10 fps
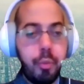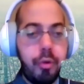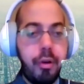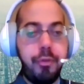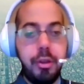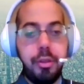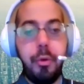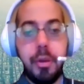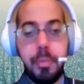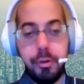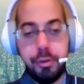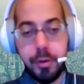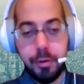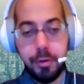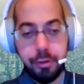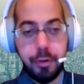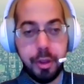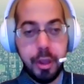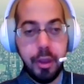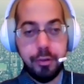where roughly 30% is
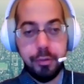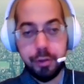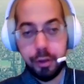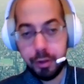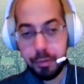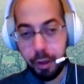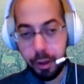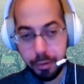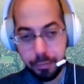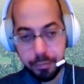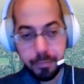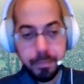over the age of 65,